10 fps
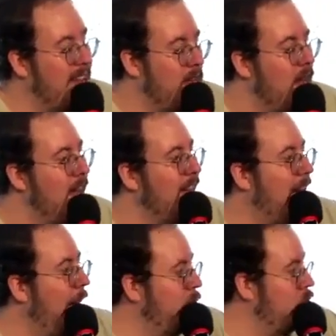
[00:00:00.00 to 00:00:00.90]
He, he
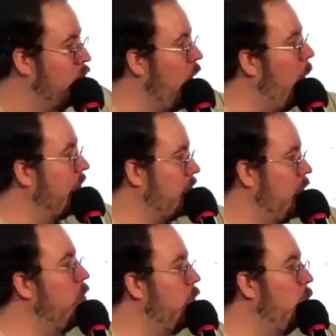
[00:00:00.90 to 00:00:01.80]
came to show us a
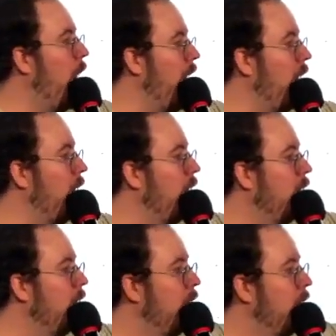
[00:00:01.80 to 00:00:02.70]
new way,
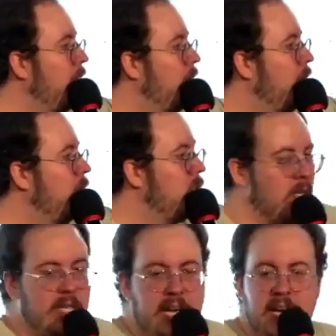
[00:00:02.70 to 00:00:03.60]
to
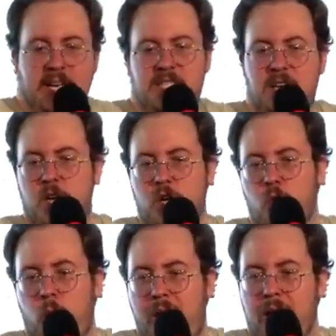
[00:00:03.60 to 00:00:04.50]
lead us in a
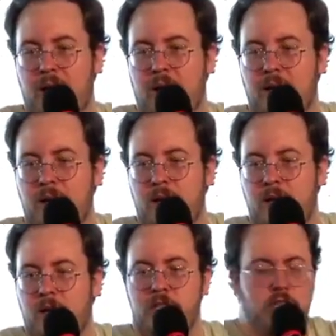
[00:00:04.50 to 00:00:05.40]
new way,
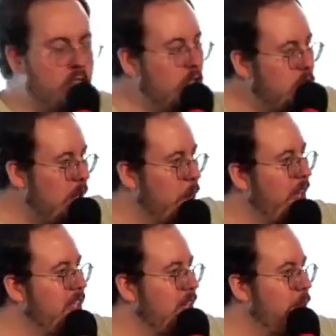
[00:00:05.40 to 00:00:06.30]
to do
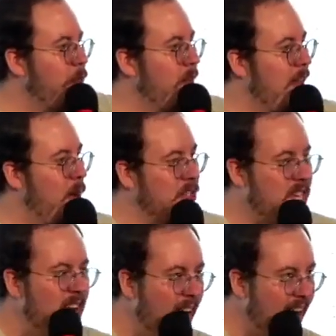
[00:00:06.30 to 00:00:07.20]
something different that was
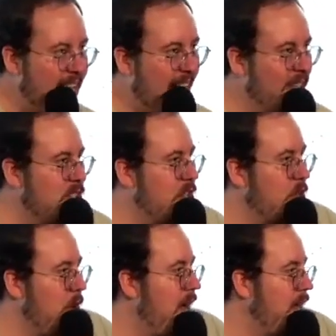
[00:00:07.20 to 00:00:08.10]
against the
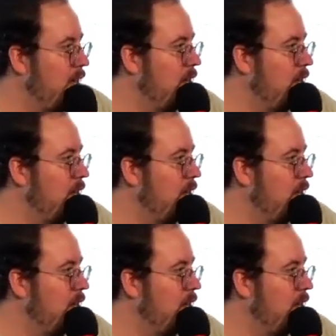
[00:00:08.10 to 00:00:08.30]
grain,